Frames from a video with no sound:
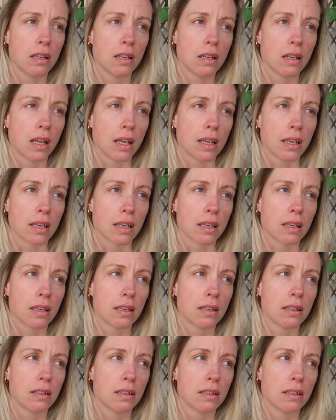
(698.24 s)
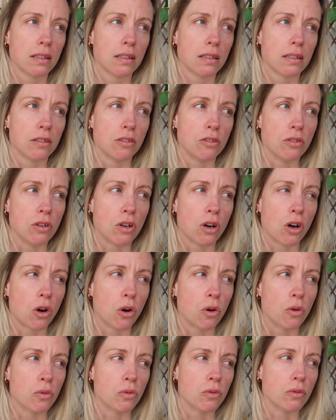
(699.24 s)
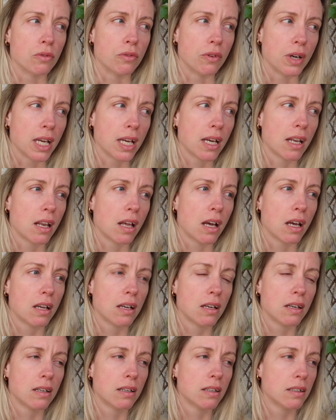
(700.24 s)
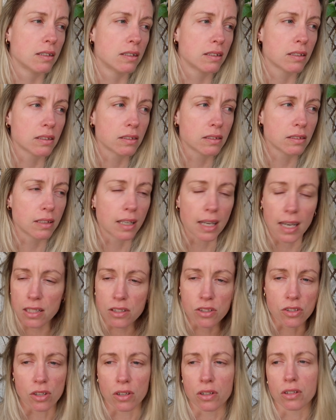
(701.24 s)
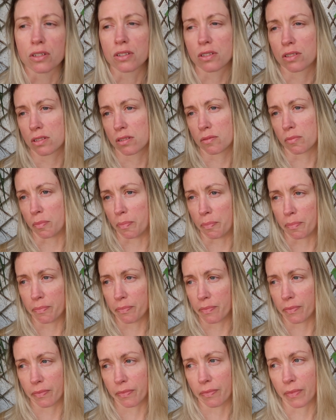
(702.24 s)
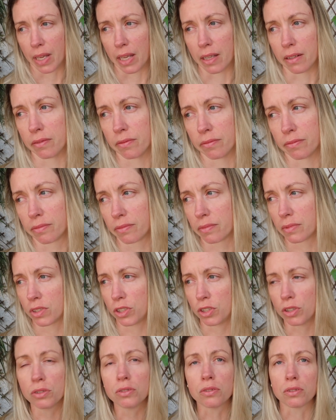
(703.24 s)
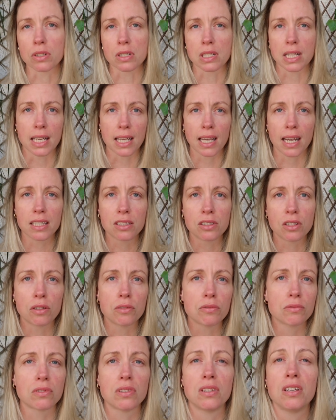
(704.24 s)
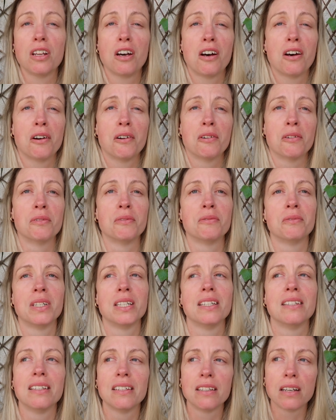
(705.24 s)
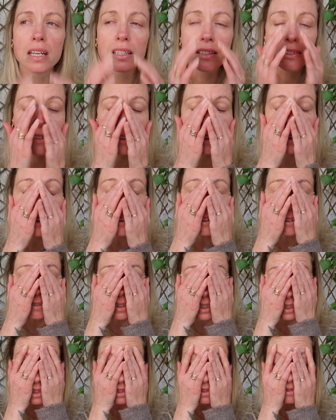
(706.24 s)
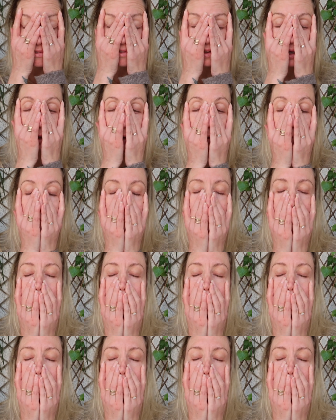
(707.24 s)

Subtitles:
like, no real answers and cures. Like, I don't know. No, I just feel